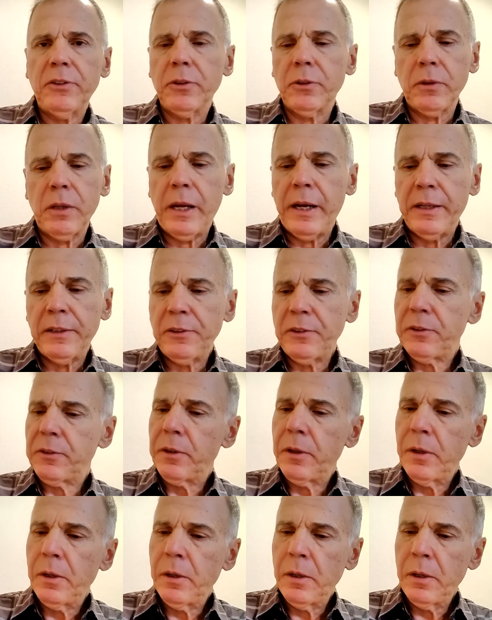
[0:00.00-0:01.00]
or less.
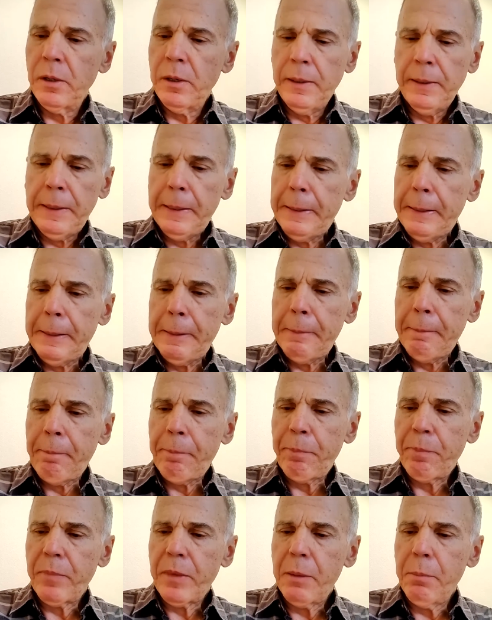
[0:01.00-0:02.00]

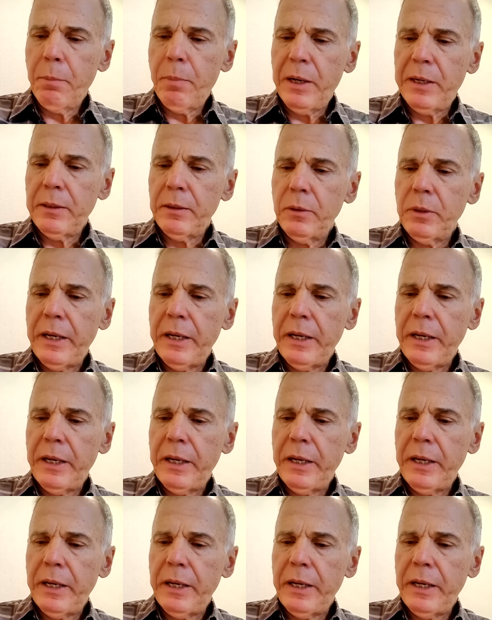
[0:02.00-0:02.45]
But